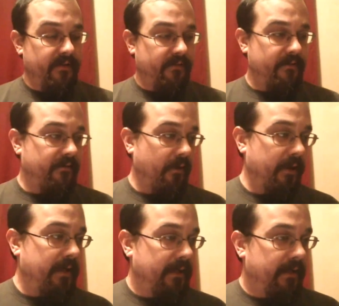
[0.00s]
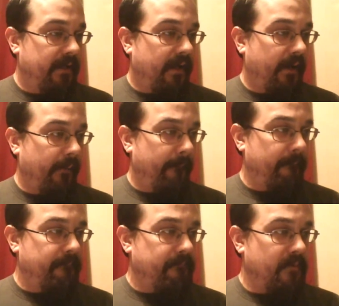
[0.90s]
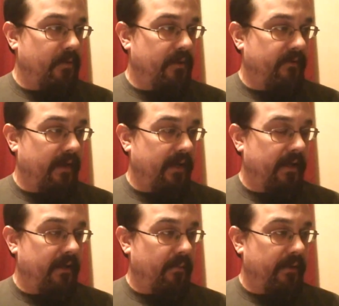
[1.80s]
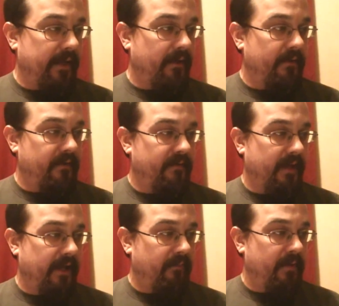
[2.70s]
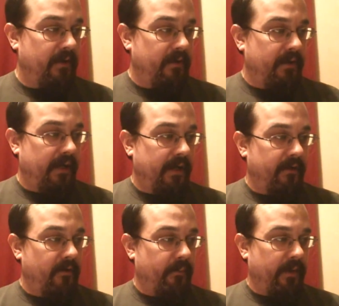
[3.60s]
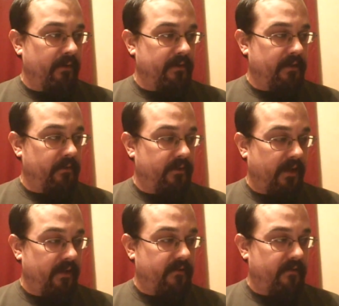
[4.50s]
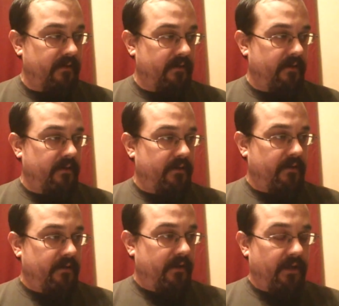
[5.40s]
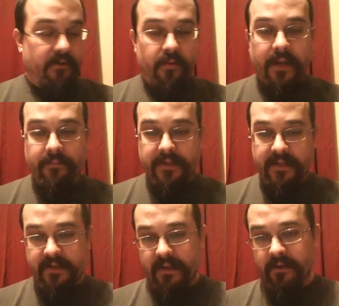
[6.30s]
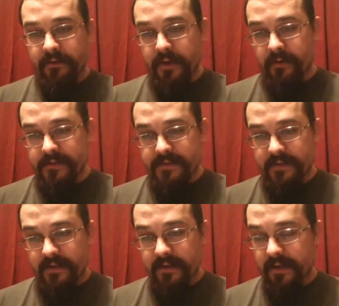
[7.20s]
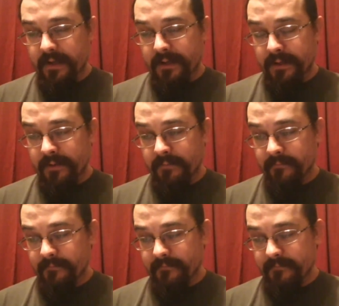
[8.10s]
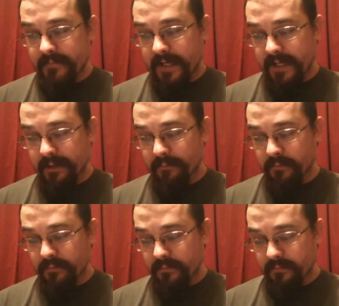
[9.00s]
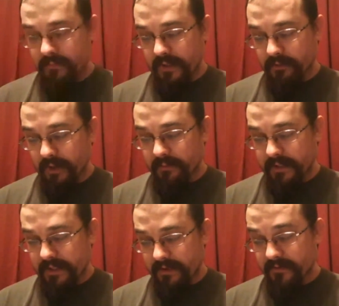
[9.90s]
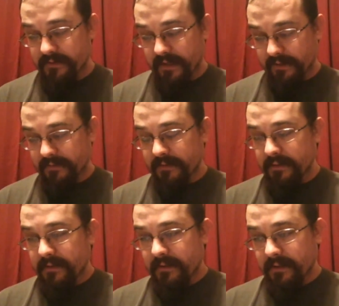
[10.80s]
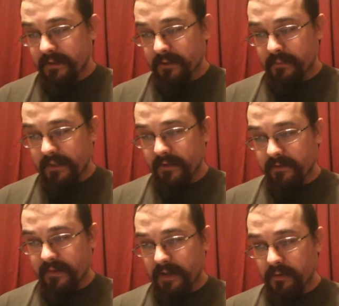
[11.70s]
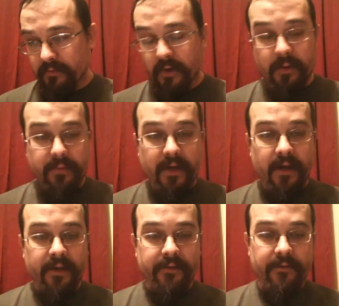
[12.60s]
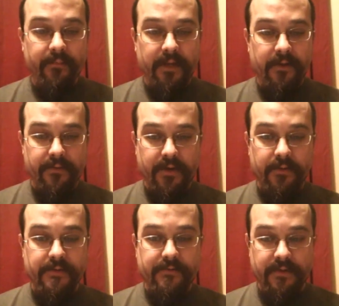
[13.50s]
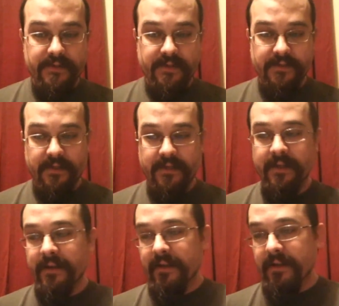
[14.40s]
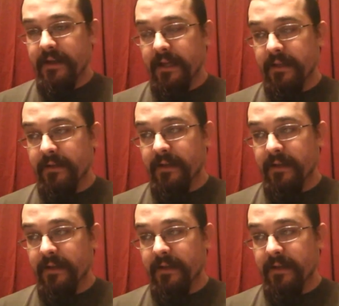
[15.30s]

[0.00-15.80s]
sorry, who is a player in this game and apparently who takes incredibly detailed notes, I am incredibly in his debt because they go far beyond my own notes for the session. And